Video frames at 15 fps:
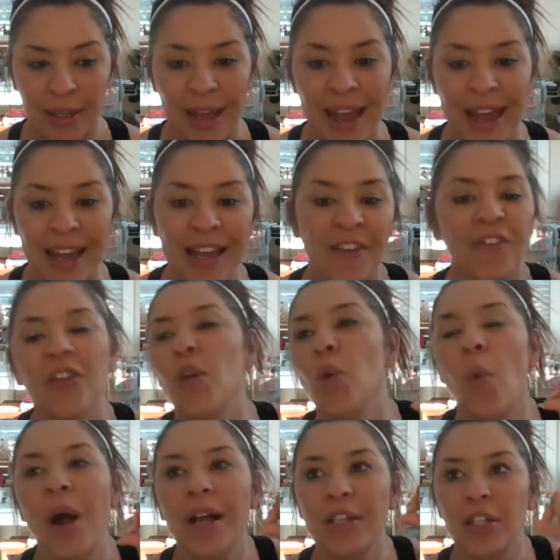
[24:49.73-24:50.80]
Okay, if you
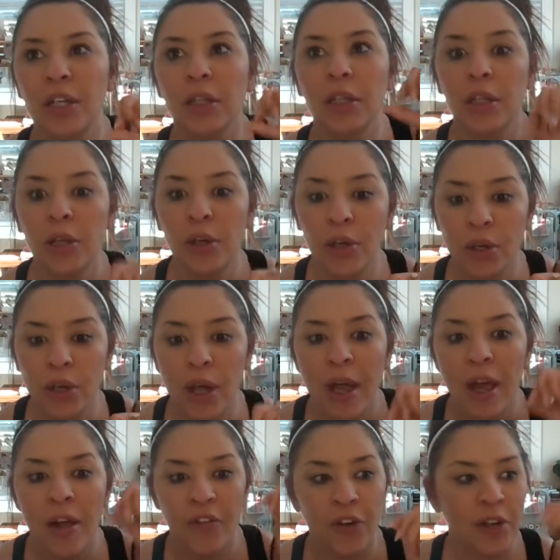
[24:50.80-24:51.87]
want to learn
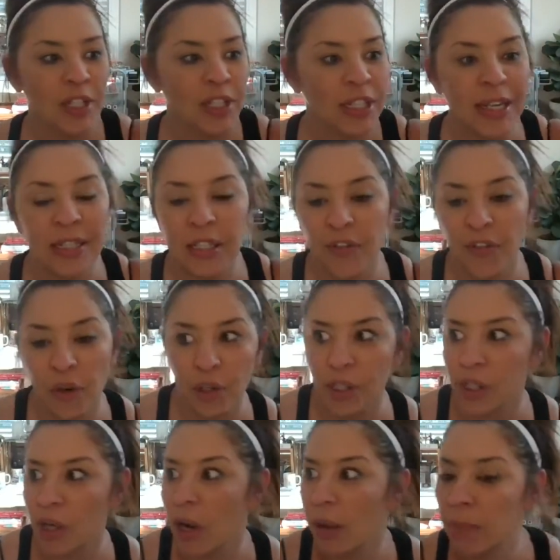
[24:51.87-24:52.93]
first things
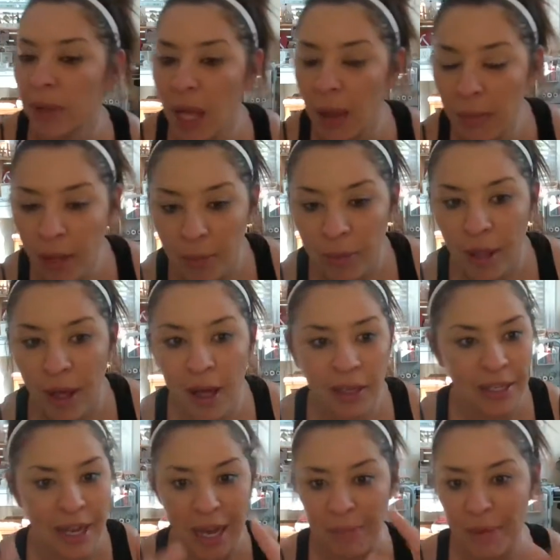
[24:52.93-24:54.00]
first on blah, blah, blah,
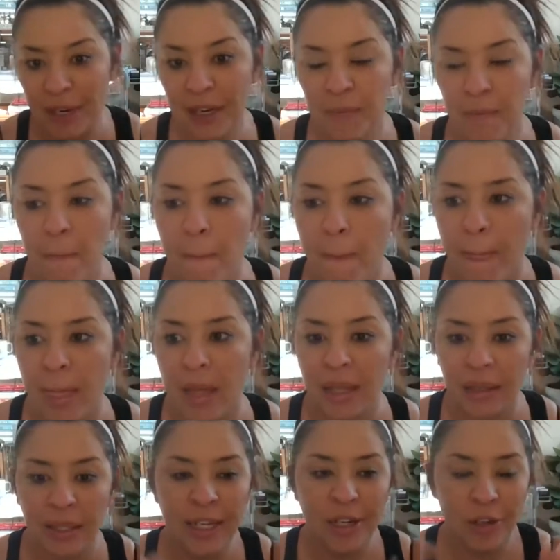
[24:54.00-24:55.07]
type it in.
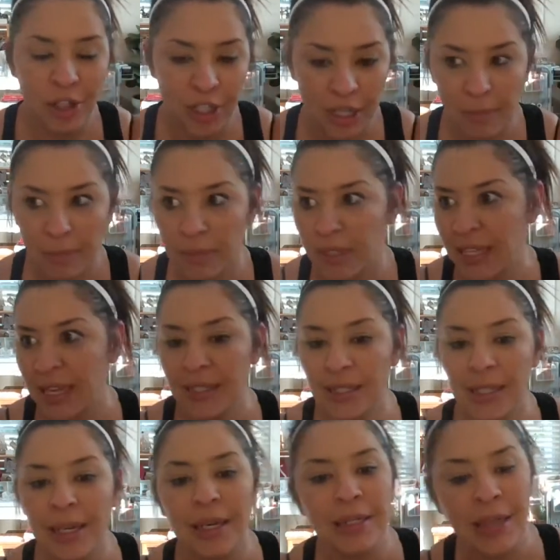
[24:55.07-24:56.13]
Leadership,
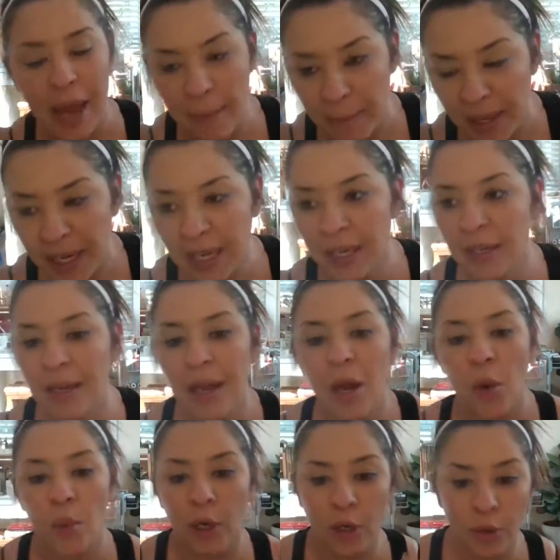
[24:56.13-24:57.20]
Scentsy, type it in.
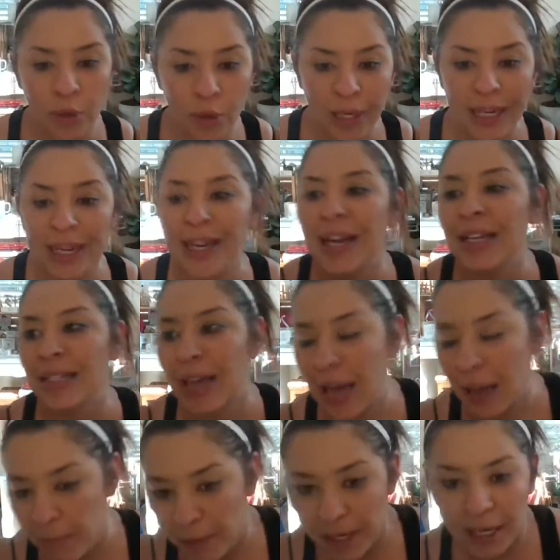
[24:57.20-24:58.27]
Recruiting,
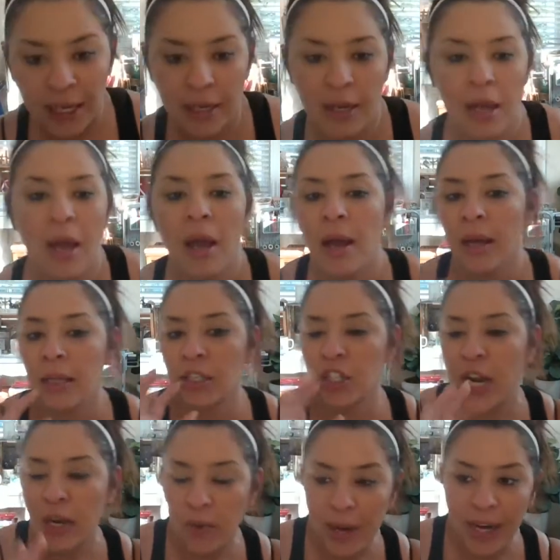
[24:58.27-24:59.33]
type it in.
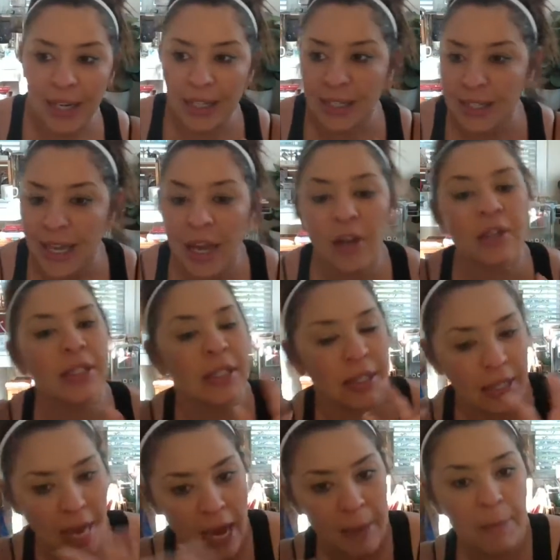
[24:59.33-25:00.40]
Generating sales,
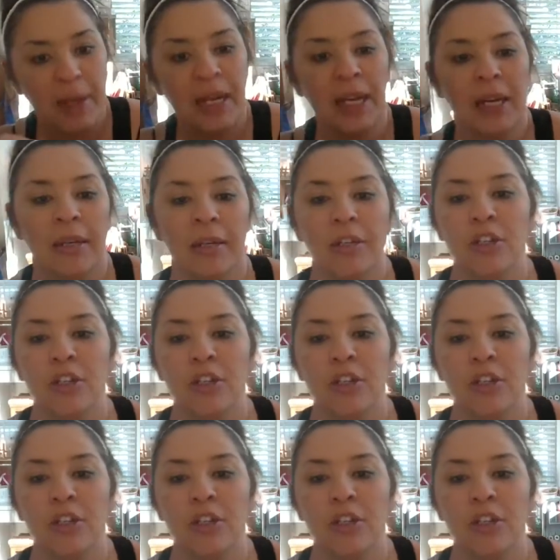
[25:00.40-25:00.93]
type it in.